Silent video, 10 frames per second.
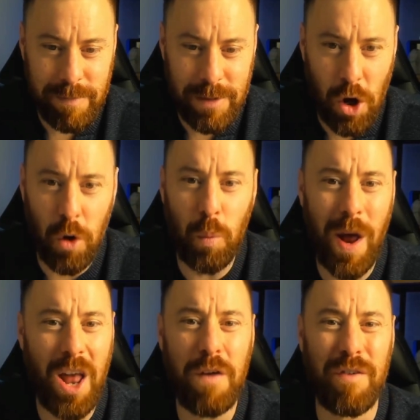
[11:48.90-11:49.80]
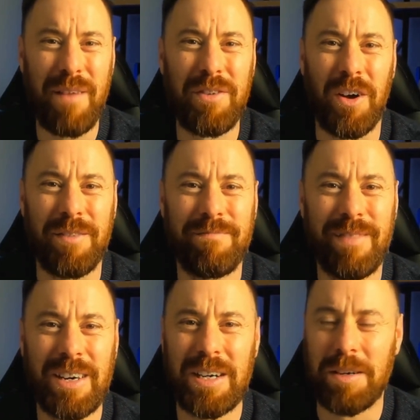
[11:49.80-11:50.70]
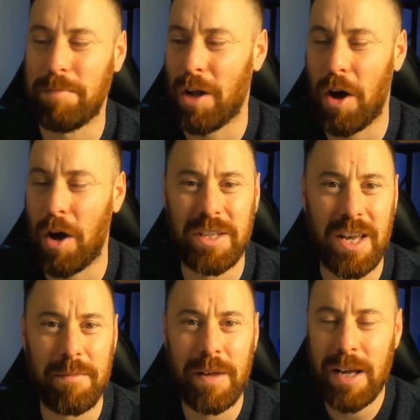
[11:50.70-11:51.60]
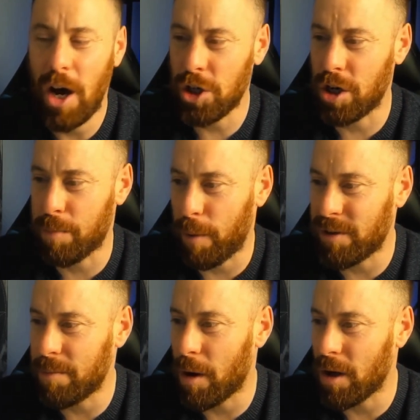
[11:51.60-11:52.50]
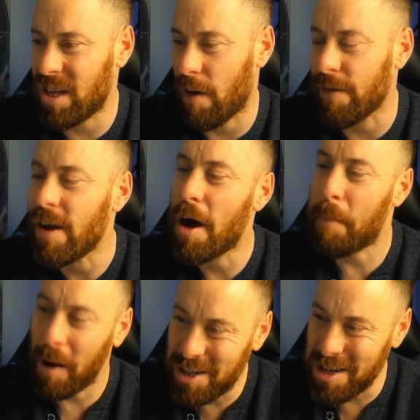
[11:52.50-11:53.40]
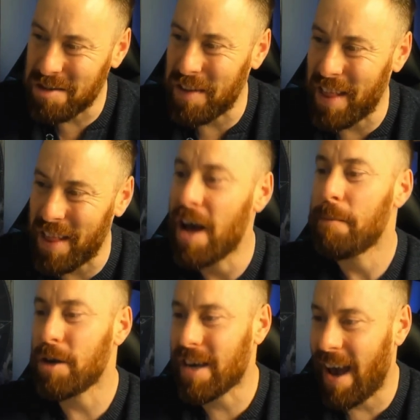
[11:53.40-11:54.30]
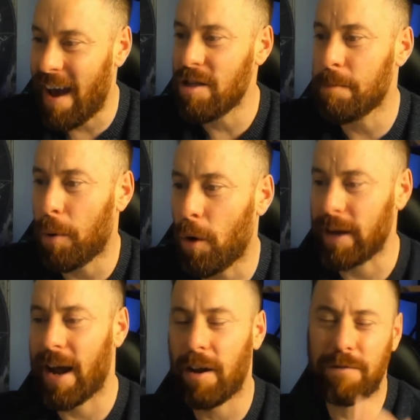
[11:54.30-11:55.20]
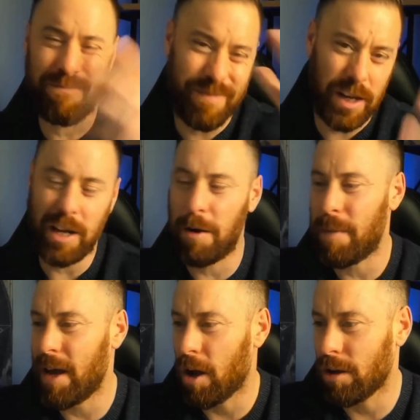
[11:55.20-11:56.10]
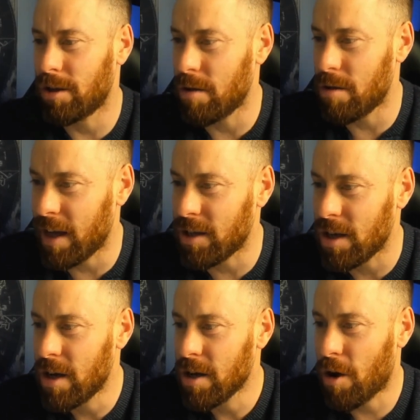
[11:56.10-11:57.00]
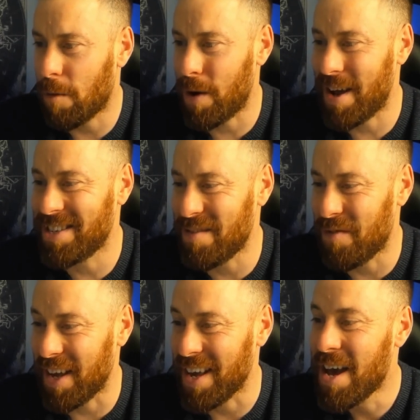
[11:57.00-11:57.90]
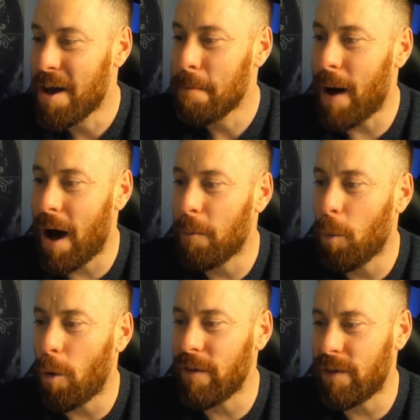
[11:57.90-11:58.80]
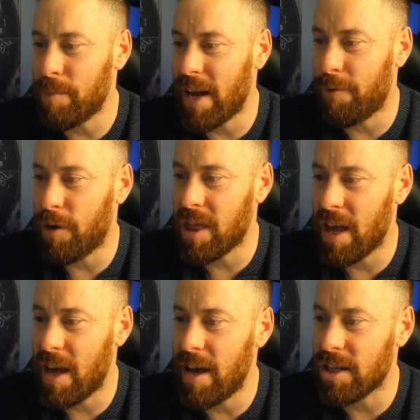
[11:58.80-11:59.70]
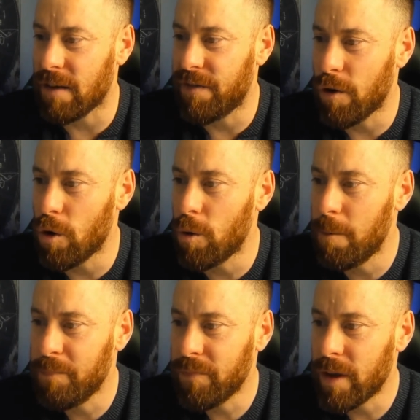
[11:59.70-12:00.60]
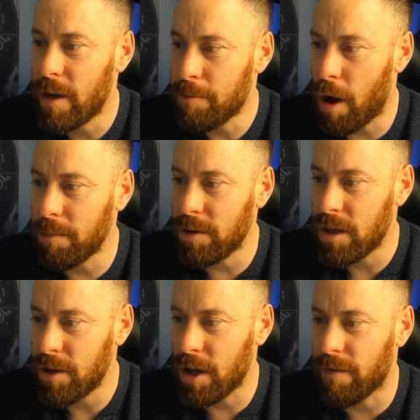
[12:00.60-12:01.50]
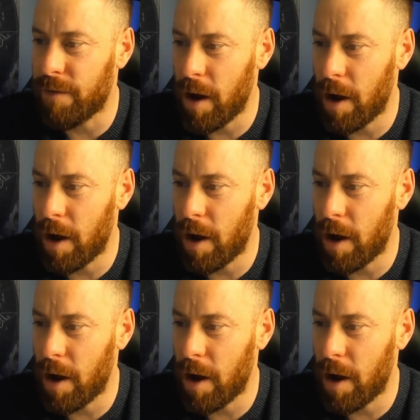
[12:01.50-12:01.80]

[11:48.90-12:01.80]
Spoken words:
gone well over, haven't I? Blimey team. I should have prompted myself. Apologies for that. But you get the point. And I've, you know me, I like to do things comprehensively. But what we've been left with here is a full prompt that you can follow